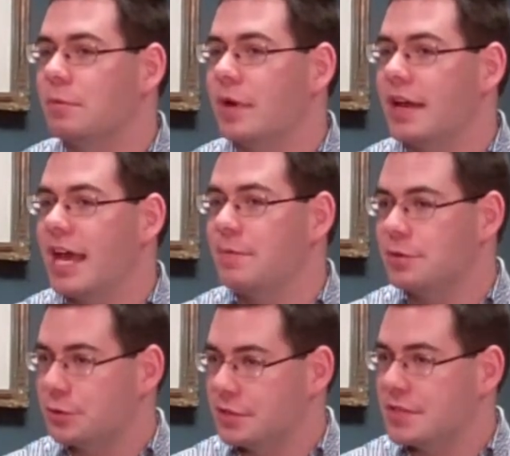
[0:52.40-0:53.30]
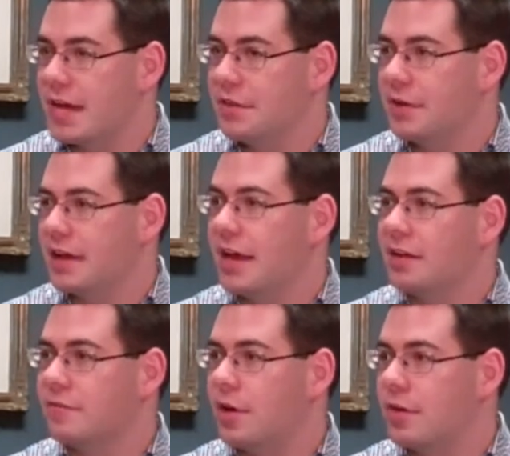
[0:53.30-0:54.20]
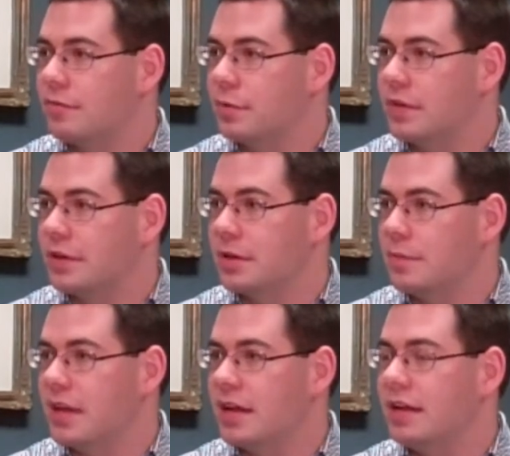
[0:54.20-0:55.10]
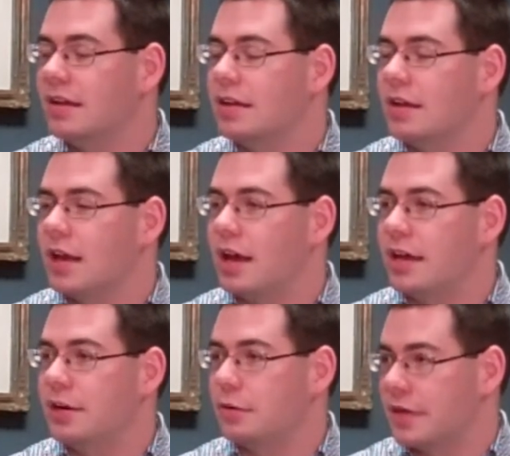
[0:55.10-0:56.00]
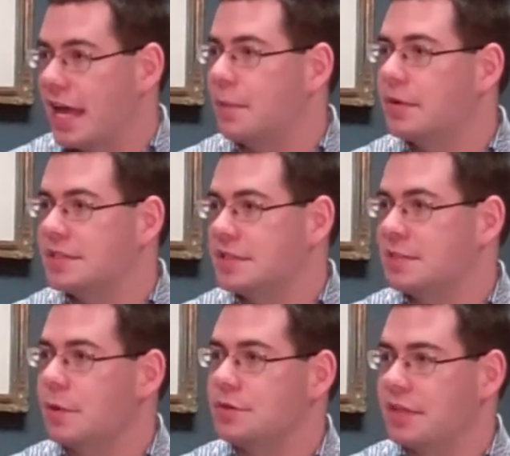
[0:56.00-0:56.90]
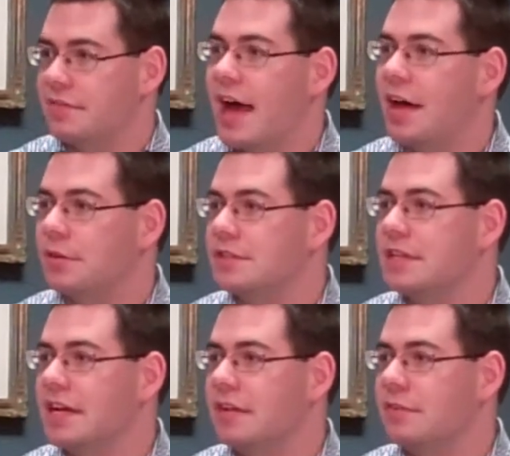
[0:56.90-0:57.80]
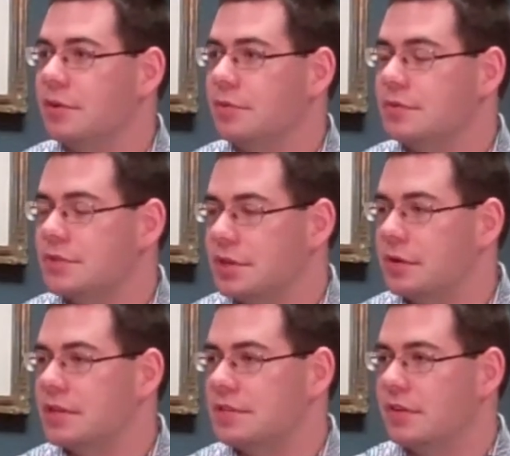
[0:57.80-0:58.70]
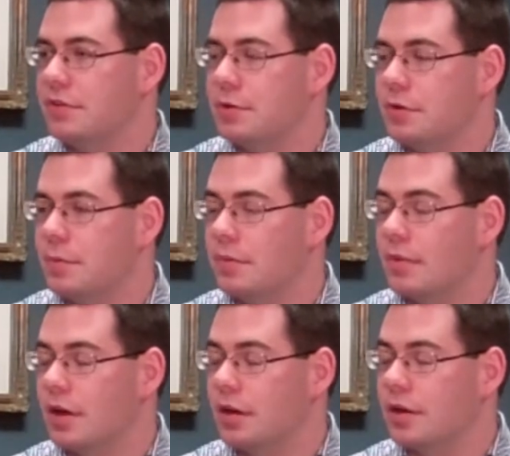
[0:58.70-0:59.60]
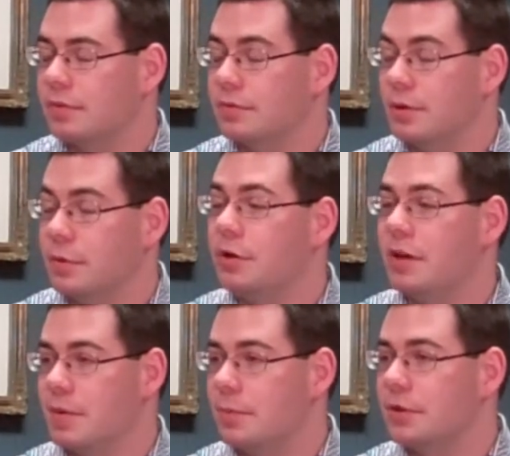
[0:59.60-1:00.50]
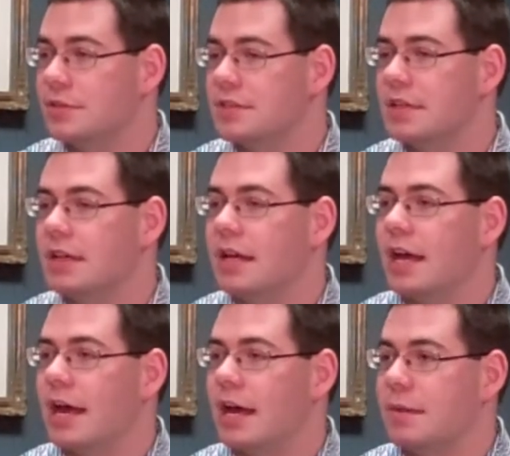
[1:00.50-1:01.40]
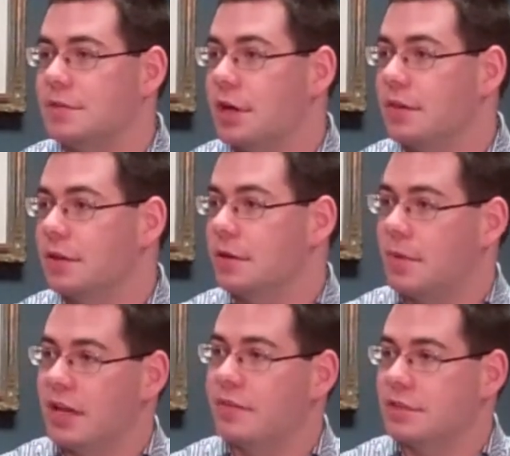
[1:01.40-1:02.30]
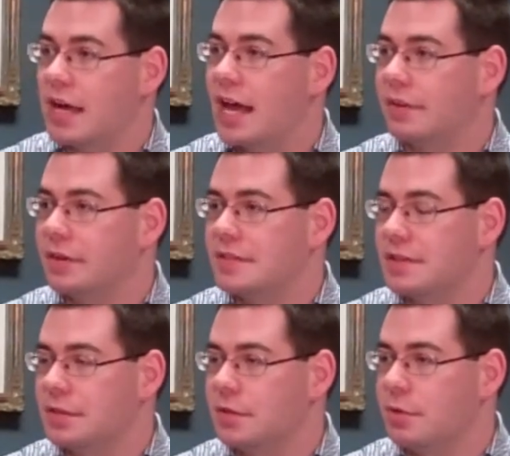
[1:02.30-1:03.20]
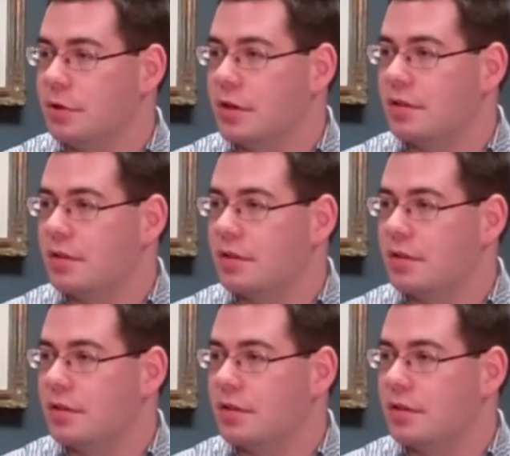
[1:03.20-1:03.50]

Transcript: when I came to Georgia Southern, I got involved with a committee here on campus that's mostly faculty, a few students, and a few community members. It's called the Committee for Tolerance and Community